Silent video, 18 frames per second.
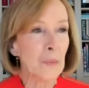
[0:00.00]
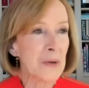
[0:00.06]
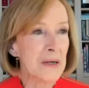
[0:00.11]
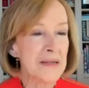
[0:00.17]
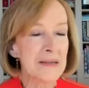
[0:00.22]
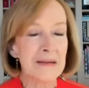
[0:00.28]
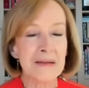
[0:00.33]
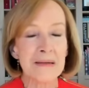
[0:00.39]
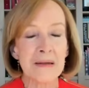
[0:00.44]
What
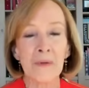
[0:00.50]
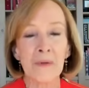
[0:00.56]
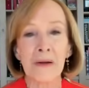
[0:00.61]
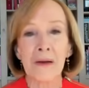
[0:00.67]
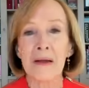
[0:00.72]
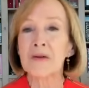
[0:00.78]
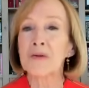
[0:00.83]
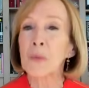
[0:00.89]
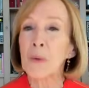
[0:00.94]
is it? Something
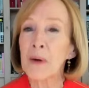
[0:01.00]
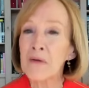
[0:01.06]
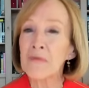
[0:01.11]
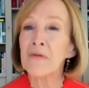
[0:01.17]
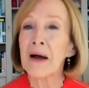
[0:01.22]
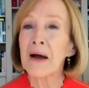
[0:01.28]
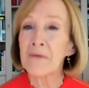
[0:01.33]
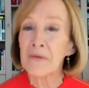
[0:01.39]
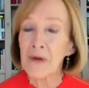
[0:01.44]
like
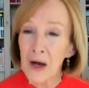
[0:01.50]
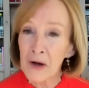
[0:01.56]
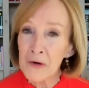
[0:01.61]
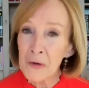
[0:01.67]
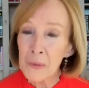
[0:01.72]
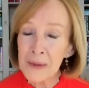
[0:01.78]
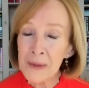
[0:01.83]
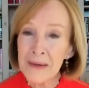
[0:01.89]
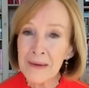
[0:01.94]

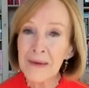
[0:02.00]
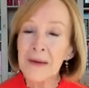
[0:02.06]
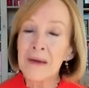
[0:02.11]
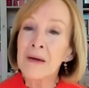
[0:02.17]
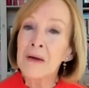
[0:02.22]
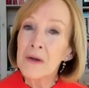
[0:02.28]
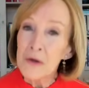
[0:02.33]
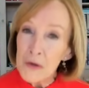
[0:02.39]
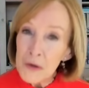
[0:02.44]
2,500
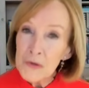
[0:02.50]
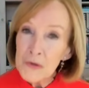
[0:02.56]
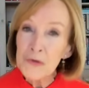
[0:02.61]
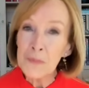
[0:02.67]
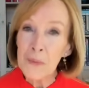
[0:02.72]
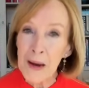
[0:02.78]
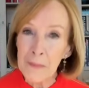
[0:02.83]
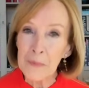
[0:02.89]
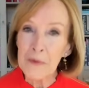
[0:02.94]

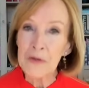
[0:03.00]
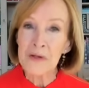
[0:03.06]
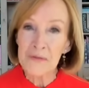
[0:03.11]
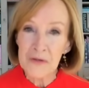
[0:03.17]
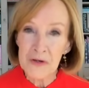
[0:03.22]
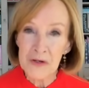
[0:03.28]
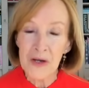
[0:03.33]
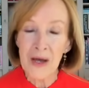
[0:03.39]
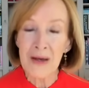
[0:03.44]
newspapers
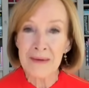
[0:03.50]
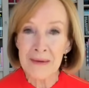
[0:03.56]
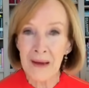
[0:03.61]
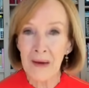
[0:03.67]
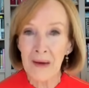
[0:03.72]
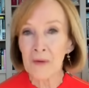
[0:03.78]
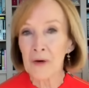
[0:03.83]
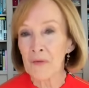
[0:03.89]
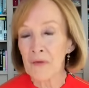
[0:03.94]
have shut
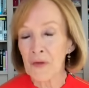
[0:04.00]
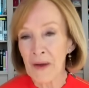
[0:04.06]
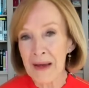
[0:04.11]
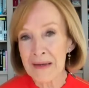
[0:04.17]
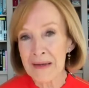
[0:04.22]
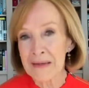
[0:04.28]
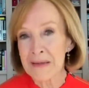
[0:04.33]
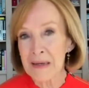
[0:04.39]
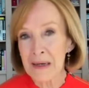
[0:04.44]
down over the
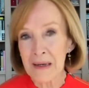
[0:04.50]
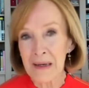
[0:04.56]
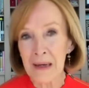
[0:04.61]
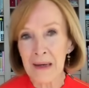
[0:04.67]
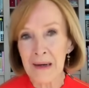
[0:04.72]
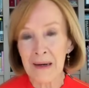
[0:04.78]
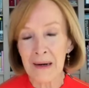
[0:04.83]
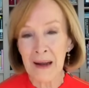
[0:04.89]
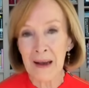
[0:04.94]
last
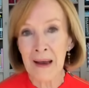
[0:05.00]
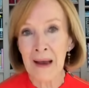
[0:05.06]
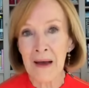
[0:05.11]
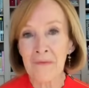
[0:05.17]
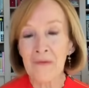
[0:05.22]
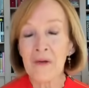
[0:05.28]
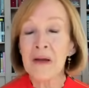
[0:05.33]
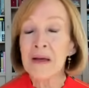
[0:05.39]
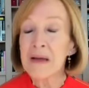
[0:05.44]
decade and a
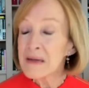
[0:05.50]
half.